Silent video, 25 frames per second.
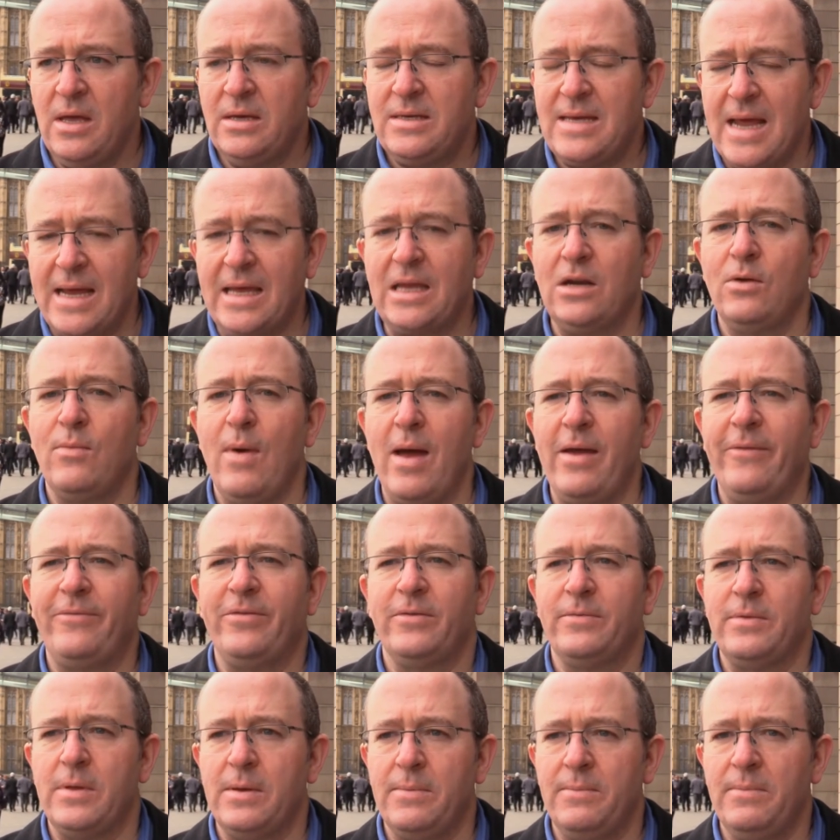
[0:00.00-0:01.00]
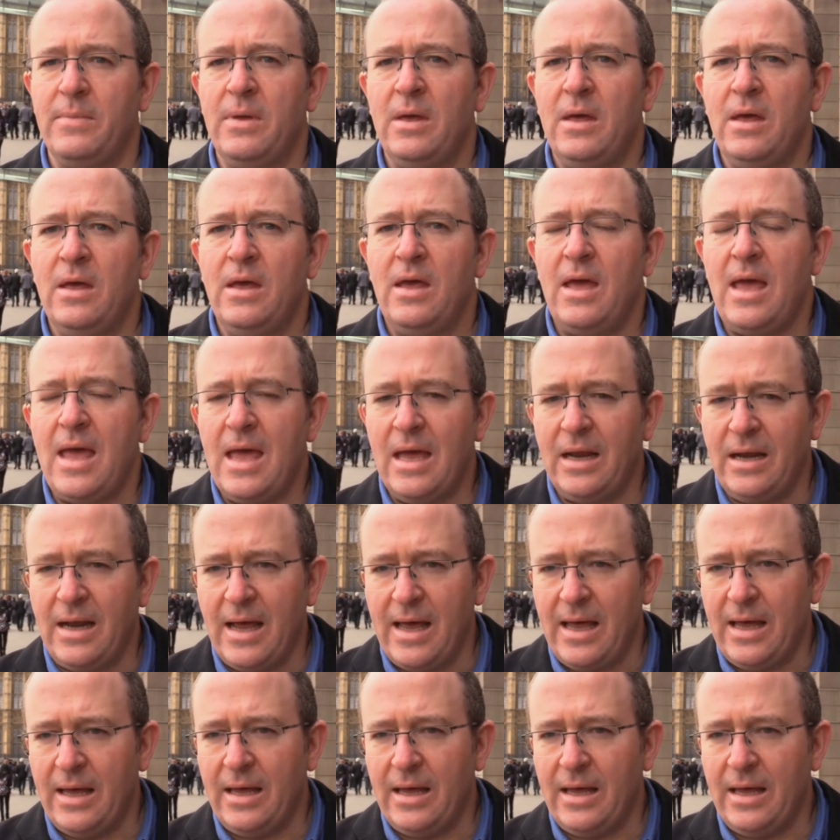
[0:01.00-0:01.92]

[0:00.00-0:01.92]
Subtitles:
taken away from them in